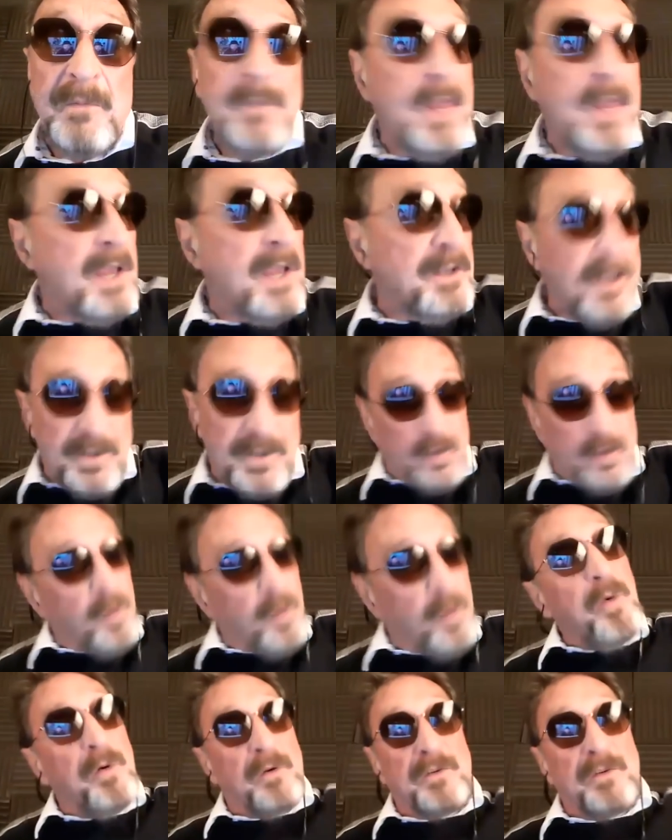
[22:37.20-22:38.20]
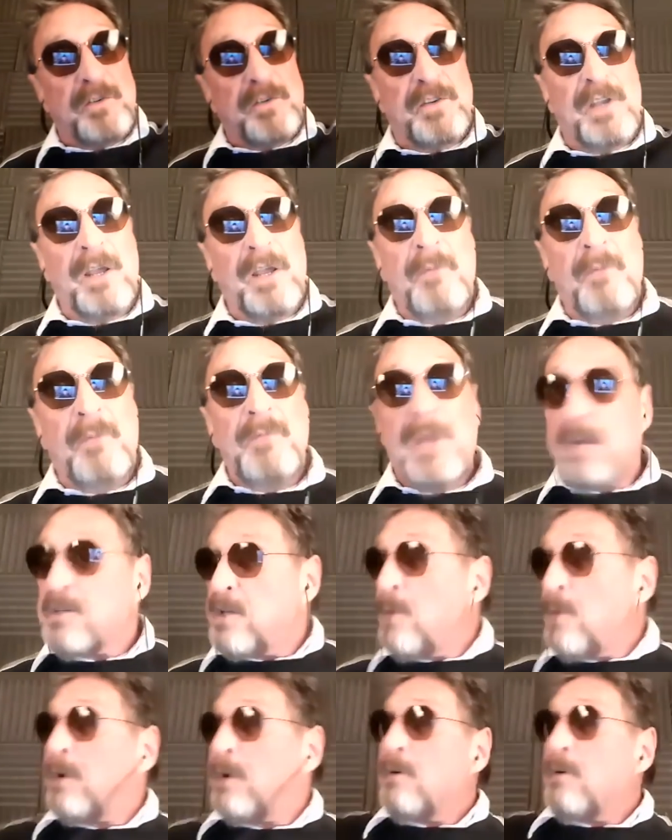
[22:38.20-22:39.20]
and it's yours. And
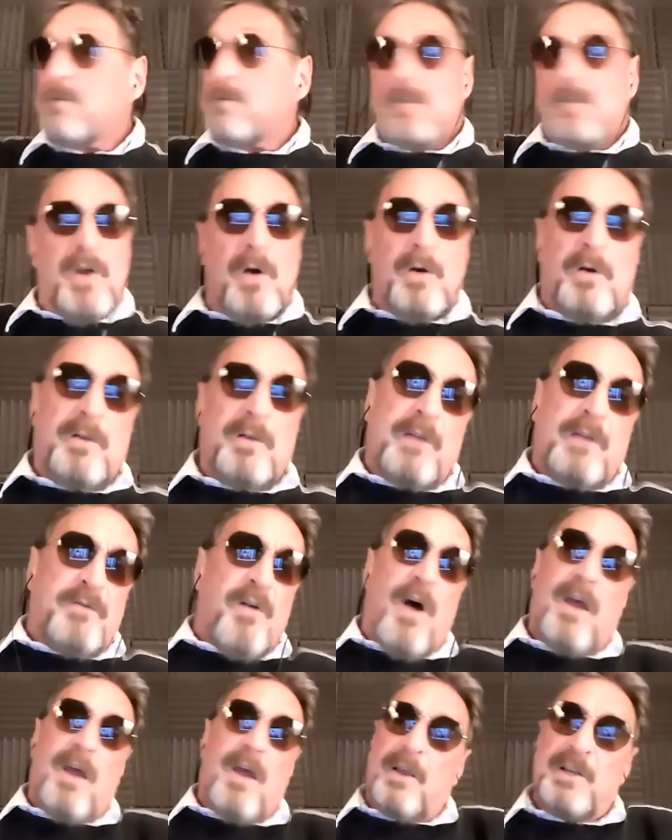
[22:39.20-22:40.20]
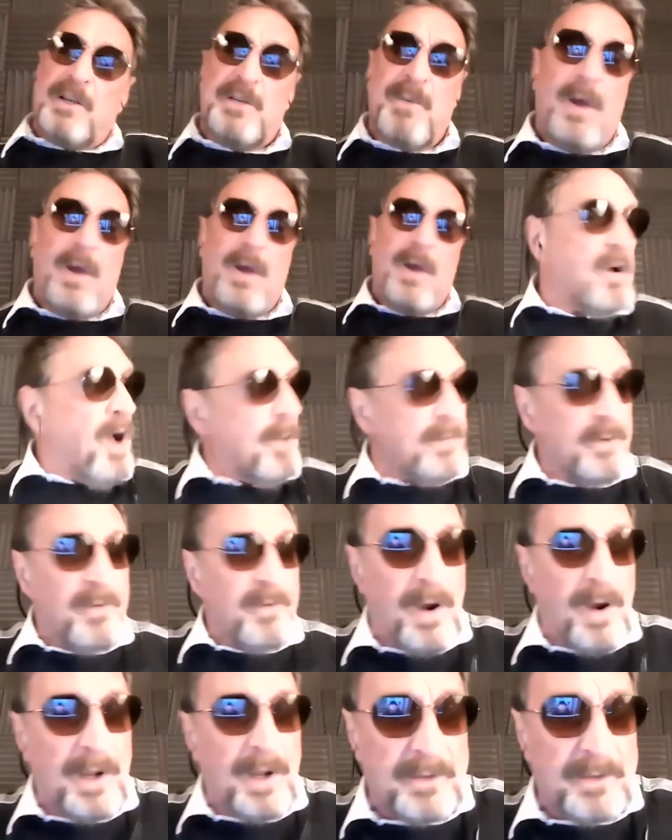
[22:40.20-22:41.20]
someone goes, no, that violates my
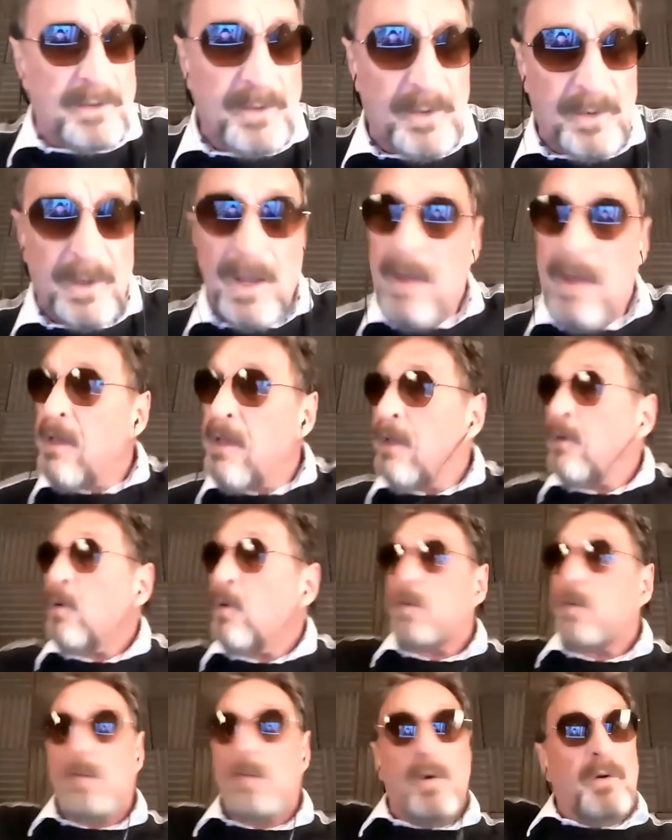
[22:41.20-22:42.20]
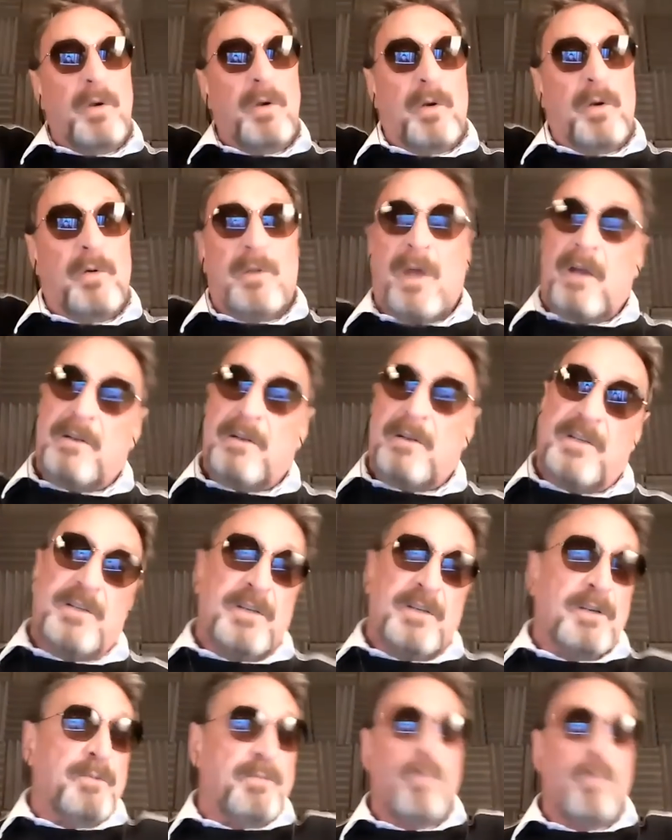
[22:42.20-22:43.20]
copyright, or no, that's
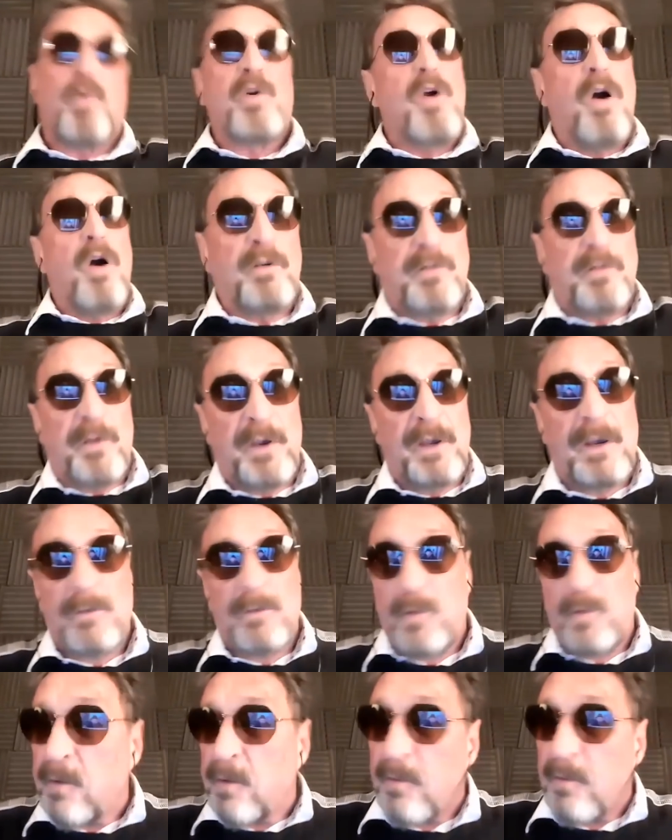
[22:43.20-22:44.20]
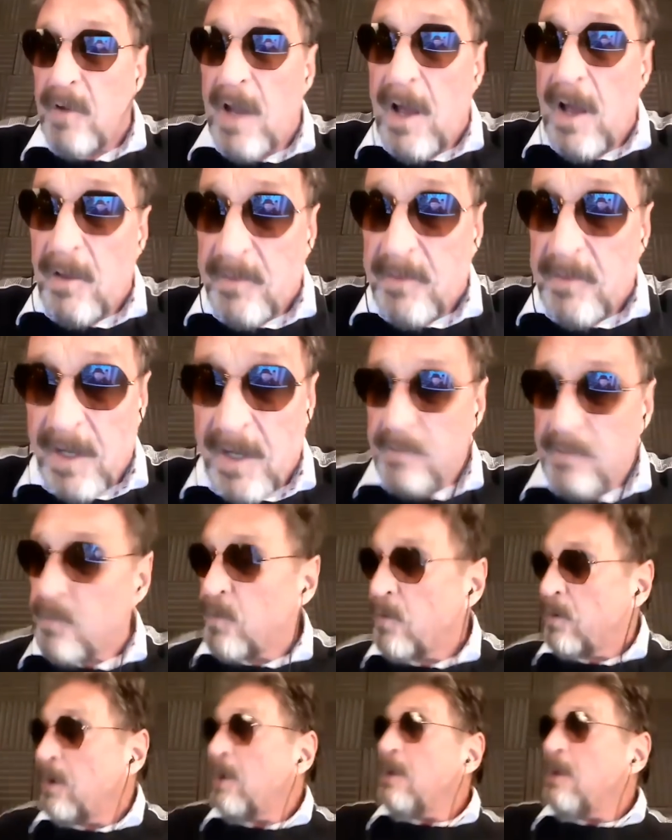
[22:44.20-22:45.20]
pornography, and we don't allow that,
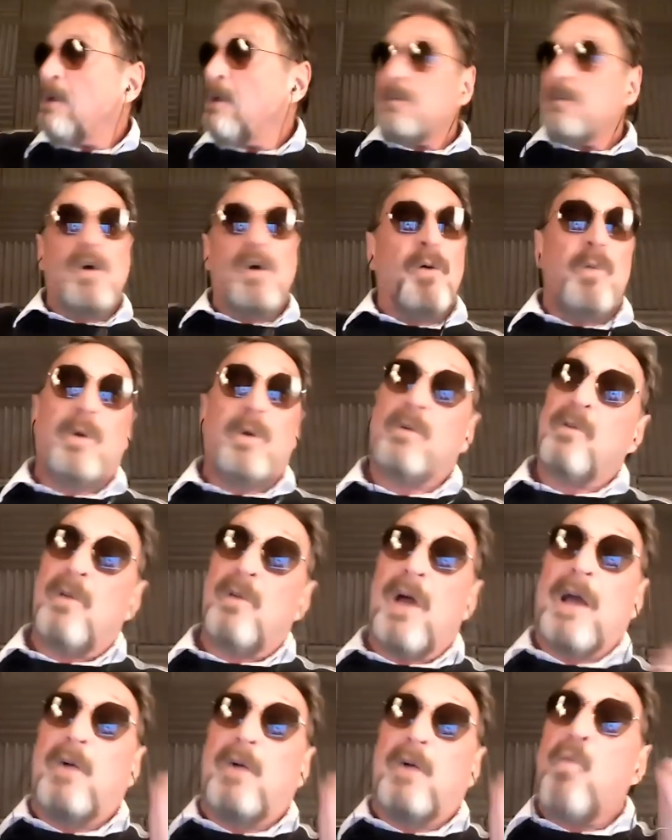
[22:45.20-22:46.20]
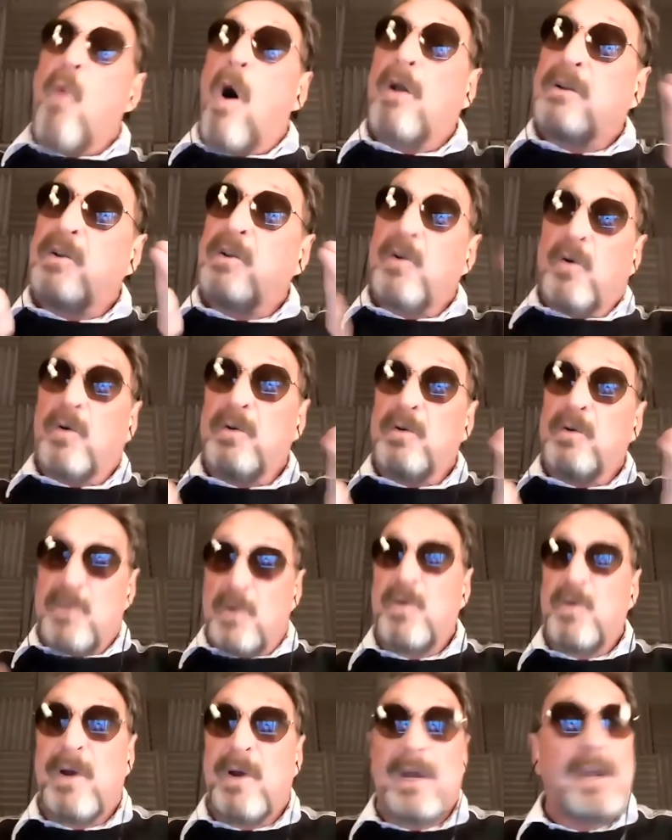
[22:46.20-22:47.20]
or no, we don't like what you're
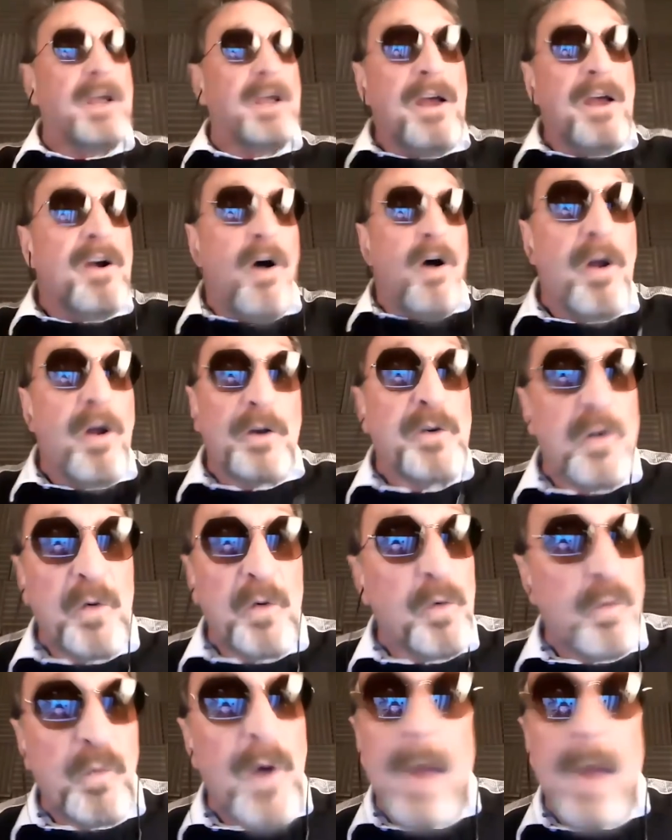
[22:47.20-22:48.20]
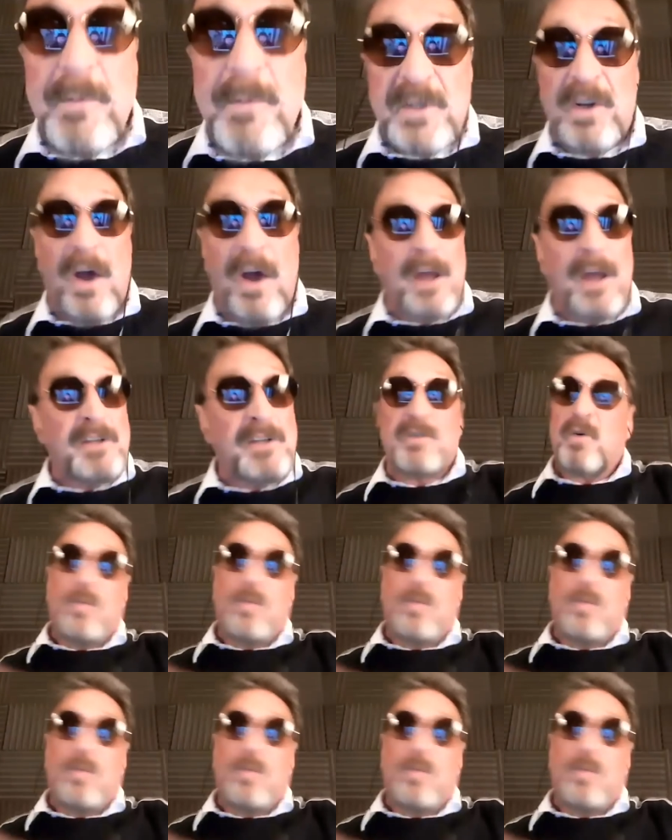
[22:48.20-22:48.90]
doing on your website, so